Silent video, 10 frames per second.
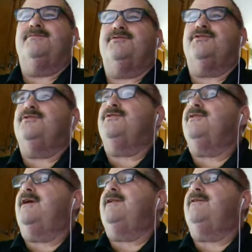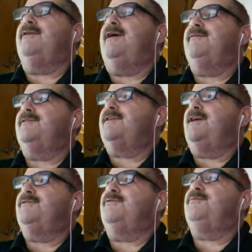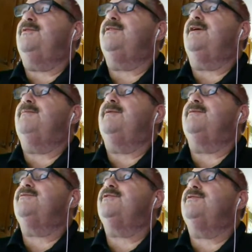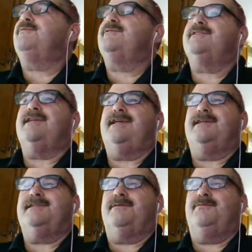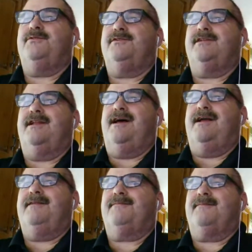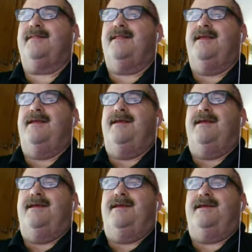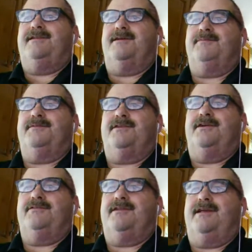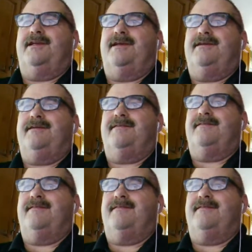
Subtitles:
I'm sure I don't have the schedule pulled up, but I'm sure we'll see you somewhere tonight. Hitch up and toe, thank you.